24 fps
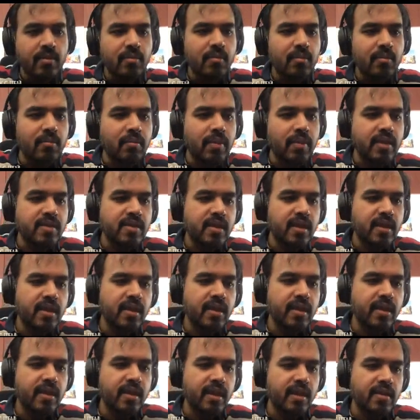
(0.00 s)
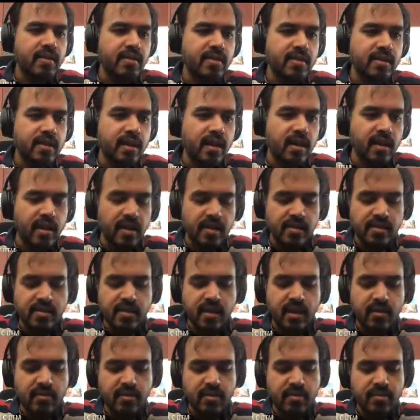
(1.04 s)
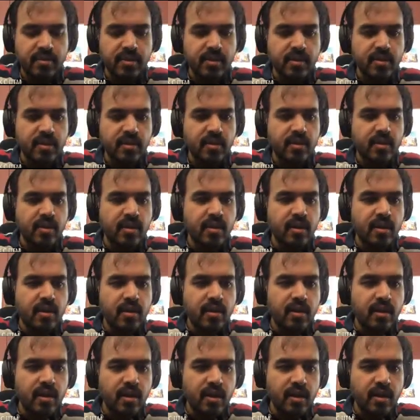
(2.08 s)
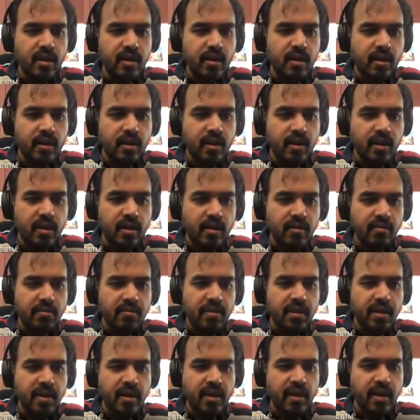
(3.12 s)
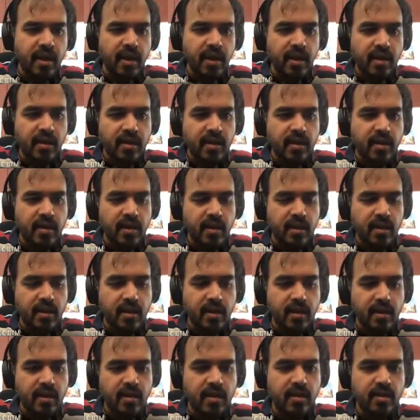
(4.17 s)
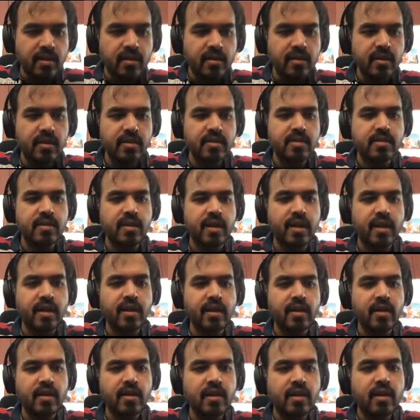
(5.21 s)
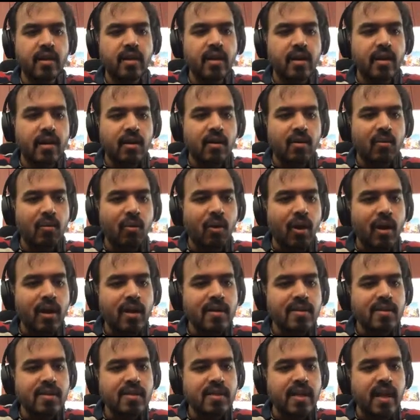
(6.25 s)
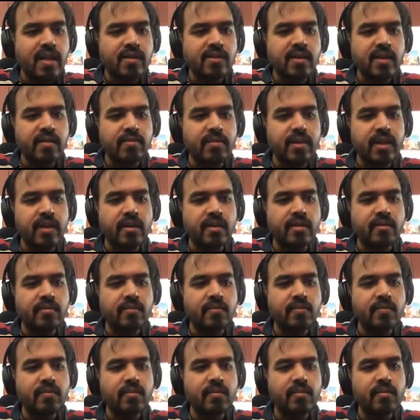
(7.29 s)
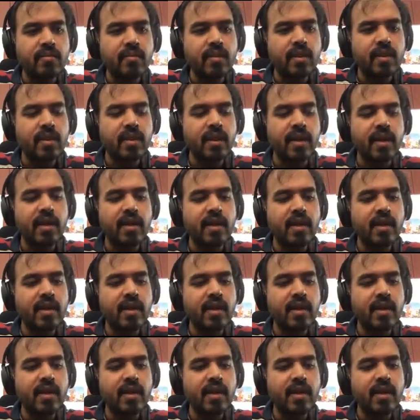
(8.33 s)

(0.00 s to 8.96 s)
basically, let's start from here. When I write this, right, what does this actually mean, right?